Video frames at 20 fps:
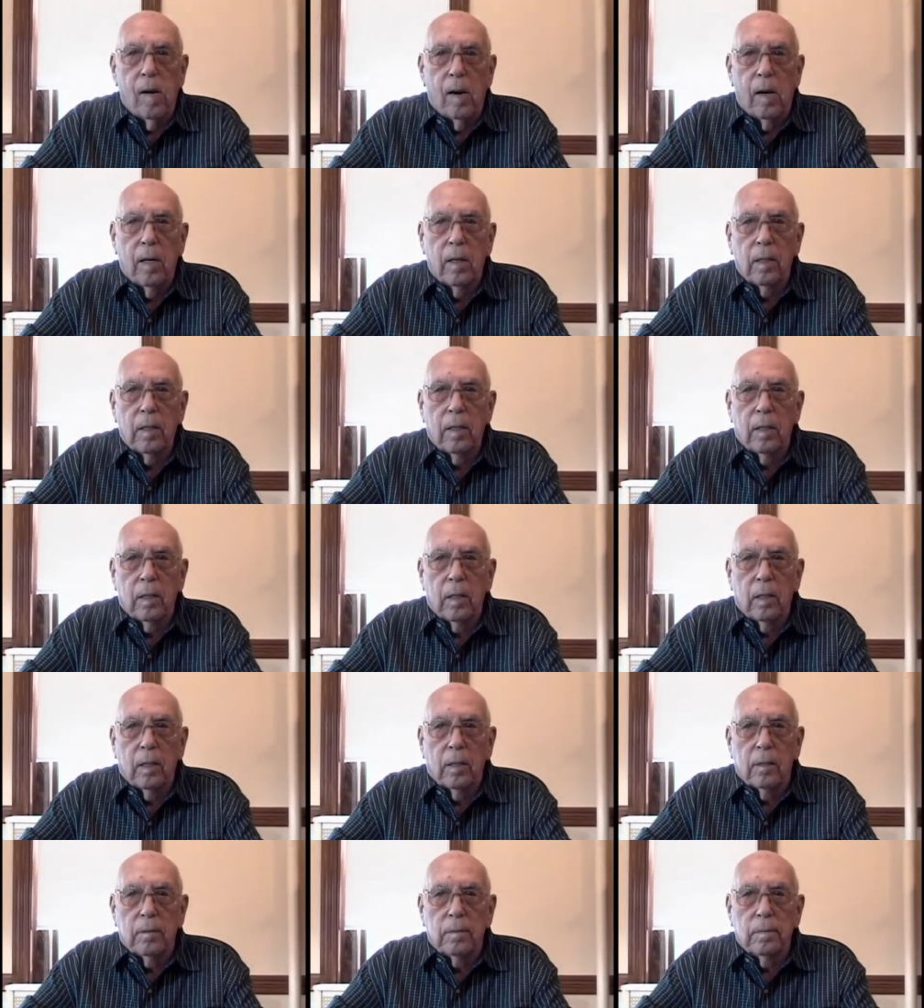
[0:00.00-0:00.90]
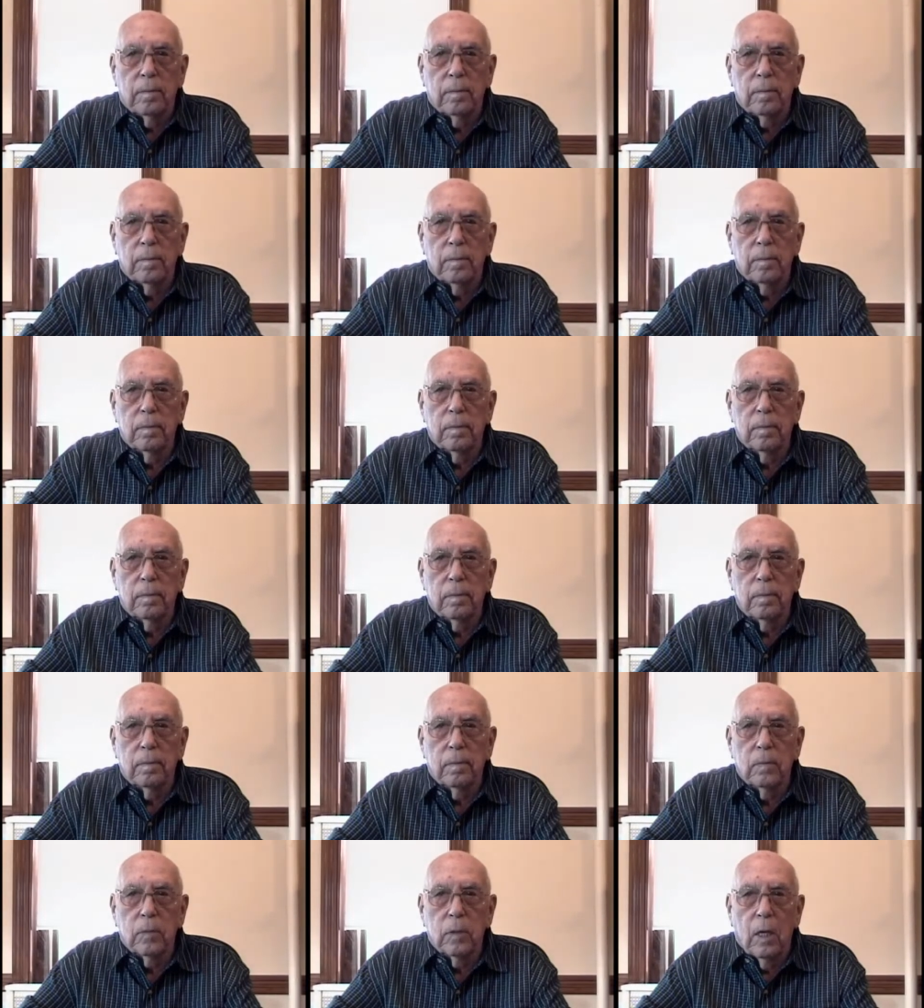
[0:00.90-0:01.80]
Did you attend school
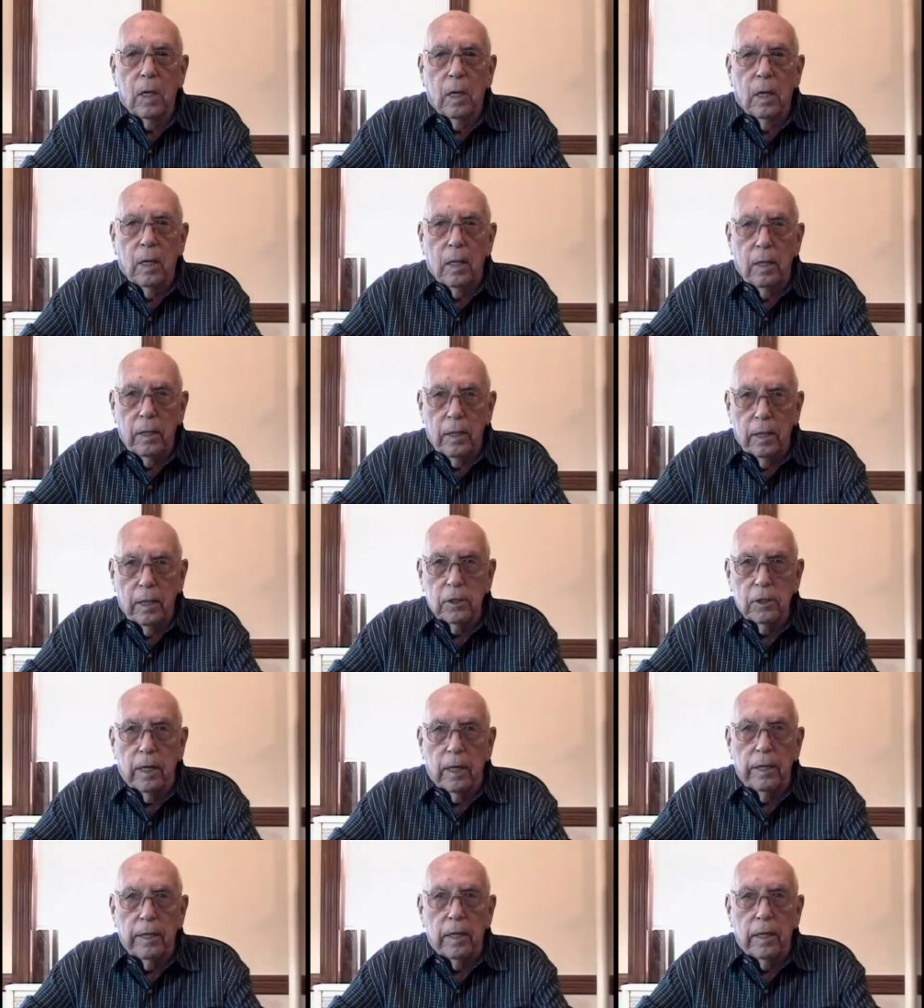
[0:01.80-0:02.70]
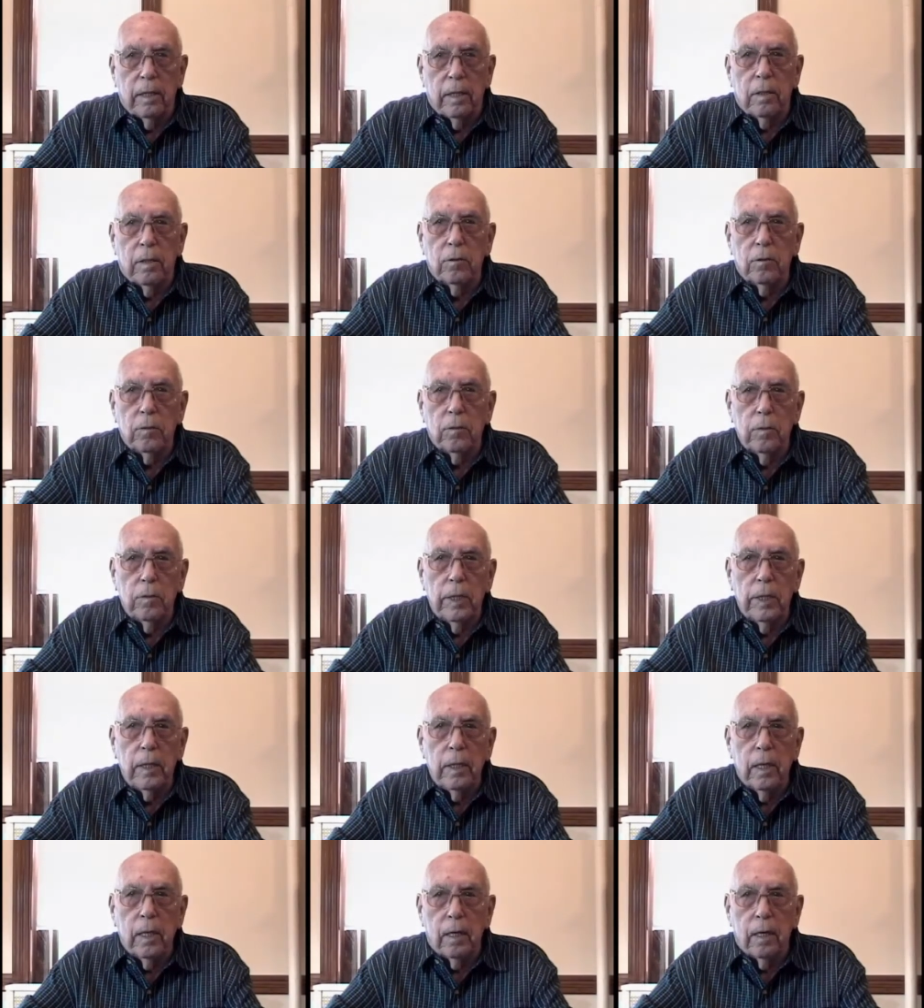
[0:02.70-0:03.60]
there? Yes, I did, through
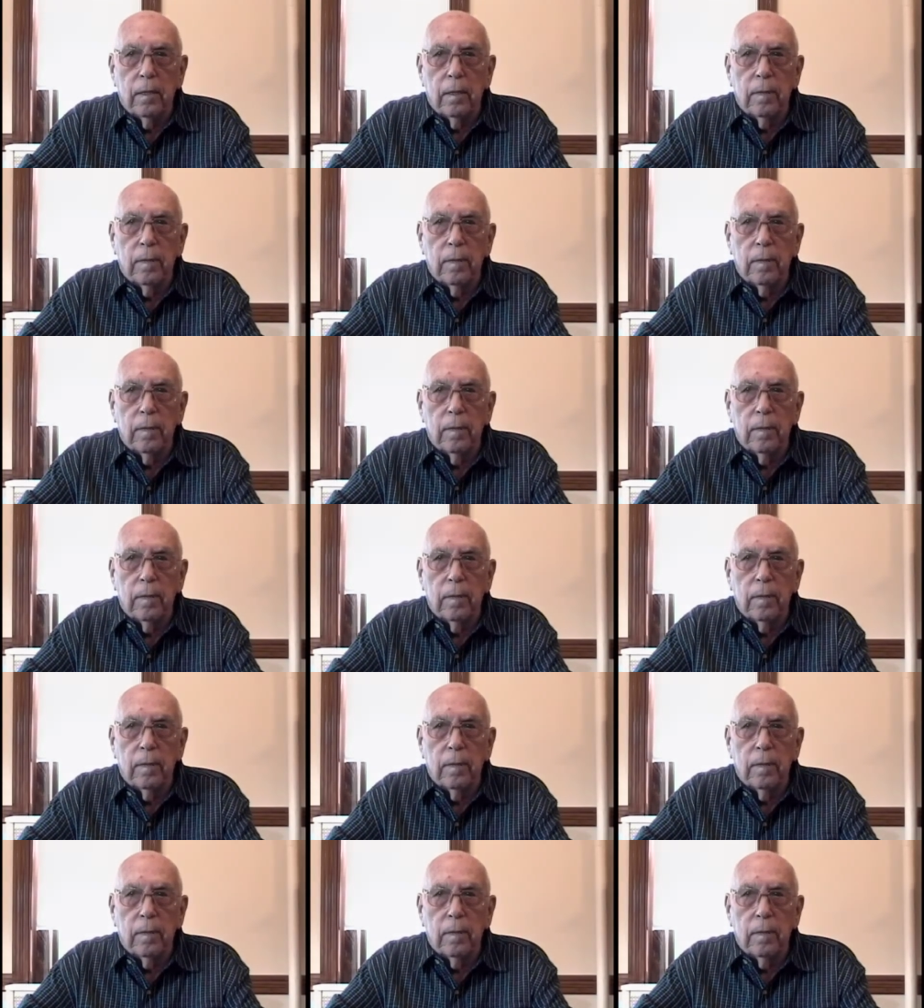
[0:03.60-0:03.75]
the